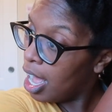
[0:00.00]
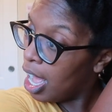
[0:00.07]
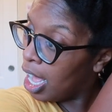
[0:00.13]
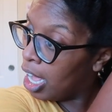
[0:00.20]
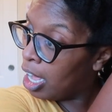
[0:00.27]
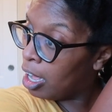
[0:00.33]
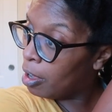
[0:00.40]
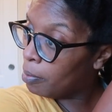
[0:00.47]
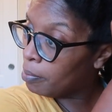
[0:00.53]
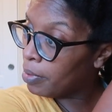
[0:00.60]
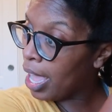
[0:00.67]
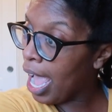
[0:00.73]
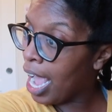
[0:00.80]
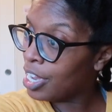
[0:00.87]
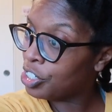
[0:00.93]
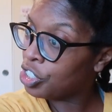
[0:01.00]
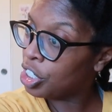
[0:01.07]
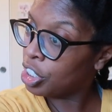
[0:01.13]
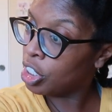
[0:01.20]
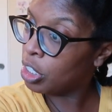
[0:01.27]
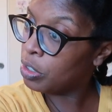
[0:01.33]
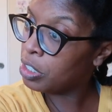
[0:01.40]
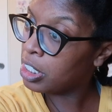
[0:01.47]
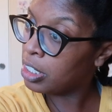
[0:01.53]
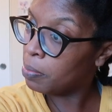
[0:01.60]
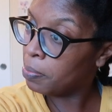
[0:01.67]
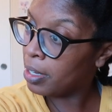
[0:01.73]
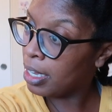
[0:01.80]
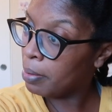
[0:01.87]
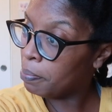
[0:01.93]
um, as she used to
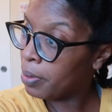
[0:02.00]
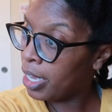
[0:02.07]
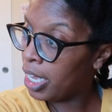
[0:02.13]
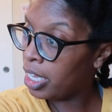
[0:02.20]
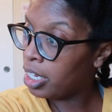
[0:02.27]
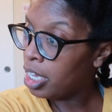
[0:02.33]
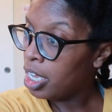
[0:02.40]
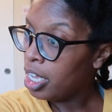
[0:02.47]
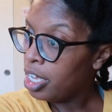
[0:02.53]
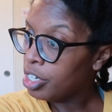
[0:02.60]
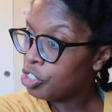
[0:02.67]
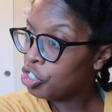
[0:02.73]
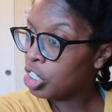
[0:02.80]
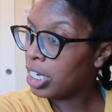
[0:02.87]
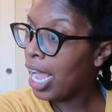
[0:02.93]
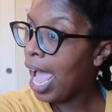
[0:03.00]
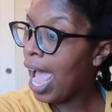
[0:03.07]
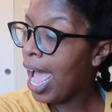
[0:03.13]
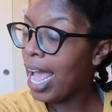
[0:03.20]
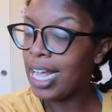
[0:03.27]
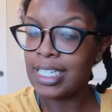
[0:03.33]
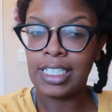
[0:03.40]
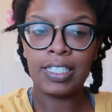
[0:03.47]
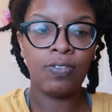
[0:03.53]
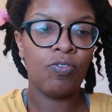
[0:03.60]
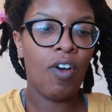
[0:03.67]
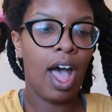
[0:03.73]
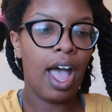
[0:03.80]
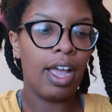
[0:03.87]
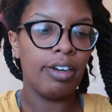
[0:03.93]
be, but she has
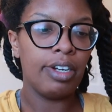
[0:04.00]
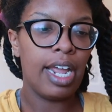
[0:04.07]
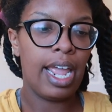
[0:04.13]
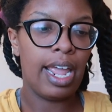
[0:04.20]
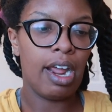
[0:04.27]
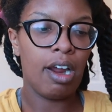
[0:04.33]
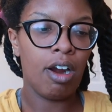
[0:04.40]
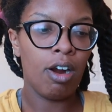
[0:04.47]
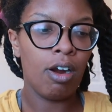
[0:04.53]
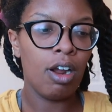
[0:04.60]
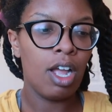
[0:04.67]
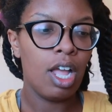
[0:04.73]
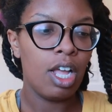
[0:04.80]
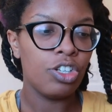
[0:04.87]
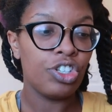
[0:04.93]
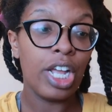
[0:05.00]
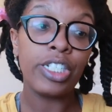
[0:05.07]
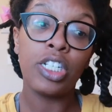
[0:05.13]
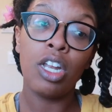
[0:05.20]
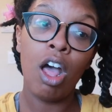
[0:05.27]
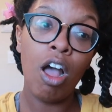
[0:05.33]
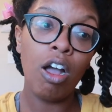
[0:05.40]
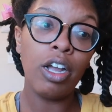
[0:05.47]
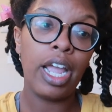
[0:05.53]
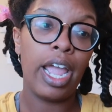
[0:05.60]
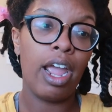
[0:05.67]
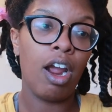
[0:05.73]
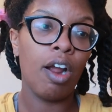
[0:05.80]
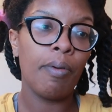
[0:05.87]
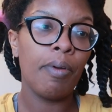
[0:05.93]
fine hair. She has long
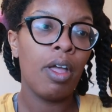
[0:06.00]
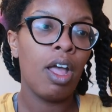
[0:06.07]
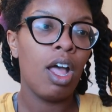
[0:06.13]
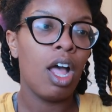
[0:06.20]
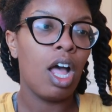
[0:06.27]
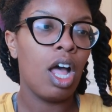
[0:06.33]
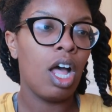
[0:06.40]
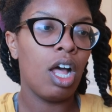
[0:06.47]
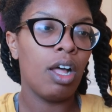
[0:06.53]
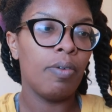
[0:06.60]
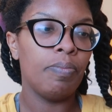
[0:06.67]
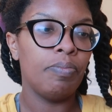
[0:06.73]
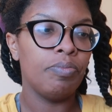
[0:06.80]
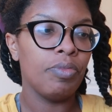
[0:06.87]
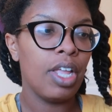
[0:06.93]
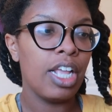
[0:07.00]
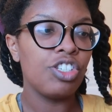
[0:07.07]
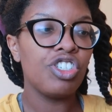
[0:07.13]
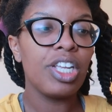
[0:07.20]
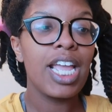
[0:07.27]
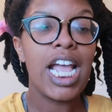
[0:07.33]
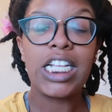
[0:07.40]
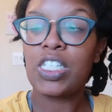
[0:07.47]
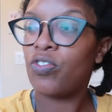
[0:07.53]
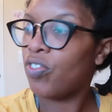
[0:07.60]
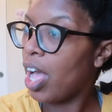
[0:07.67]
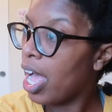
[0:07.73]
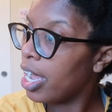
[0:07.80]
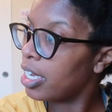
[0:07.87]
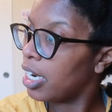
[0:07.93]
hair, um, and she has
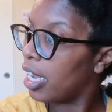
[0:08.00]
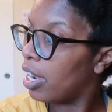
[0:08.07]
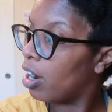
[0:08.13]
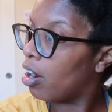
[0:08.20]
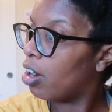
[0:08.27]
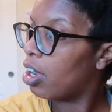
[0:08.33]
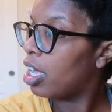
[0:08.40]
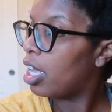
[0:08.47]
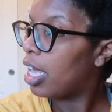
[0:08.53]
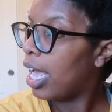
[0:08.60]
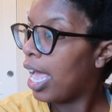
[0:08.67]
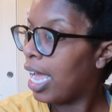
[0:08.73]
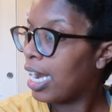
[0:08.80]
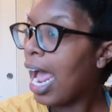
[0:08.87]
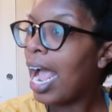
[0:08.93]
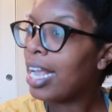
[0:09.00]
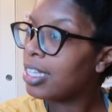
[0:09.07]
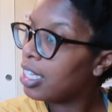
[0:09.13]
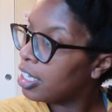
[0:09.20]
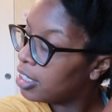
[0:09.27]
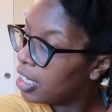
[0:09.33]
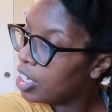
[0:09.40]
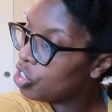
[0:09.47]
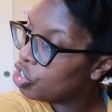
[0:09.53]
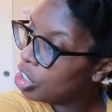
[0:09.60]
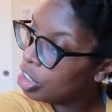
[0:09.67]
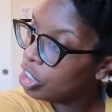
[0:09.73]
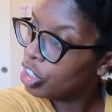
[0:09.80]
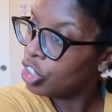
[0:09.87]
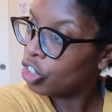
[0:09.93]
fine hair. And I think that
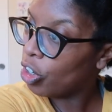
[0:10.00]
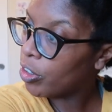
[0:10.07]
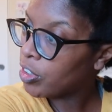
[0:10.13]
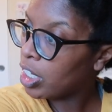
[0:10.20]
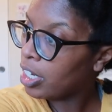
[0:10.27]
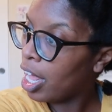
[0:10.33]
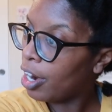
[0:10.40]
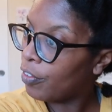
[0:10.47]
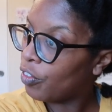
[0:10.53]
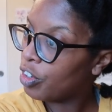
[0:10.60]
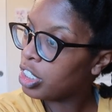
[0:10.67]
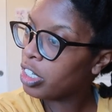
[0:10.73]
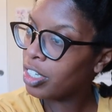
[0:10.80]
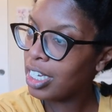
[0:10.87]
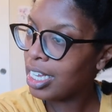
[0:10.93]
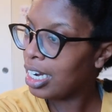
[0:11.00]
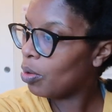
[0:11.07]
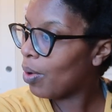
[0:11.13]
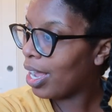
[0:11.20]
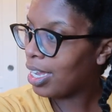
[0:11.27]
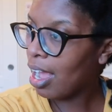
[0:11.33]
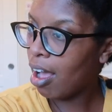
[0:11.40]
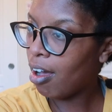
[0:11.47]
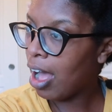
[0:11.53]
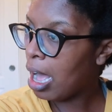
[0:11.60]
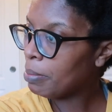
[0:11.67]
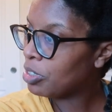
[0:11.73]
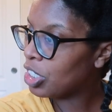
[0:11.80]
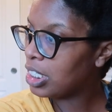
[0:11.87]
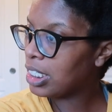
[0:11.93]
she deserves a lot of views. So anyway, y'all,
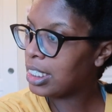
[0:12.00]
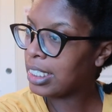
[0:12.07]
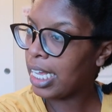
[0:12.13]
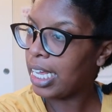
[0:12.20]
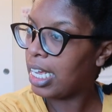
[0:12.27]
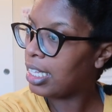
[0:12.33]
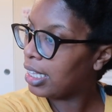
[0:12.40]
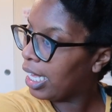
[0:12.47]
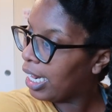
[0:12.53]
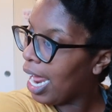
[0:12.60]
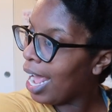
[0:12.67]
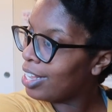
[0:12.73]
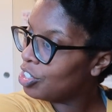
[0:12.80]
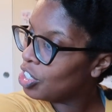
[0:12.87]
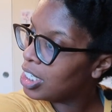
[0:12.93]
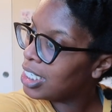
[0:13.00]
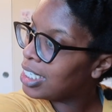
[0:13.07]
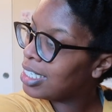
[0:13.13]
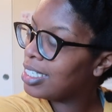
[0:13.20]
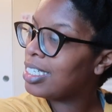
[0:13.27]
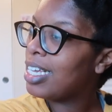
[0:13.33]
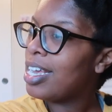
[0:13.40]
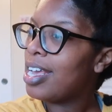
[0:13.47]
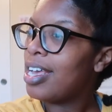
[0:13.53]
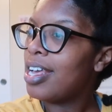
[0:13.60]
I'm just saying that I just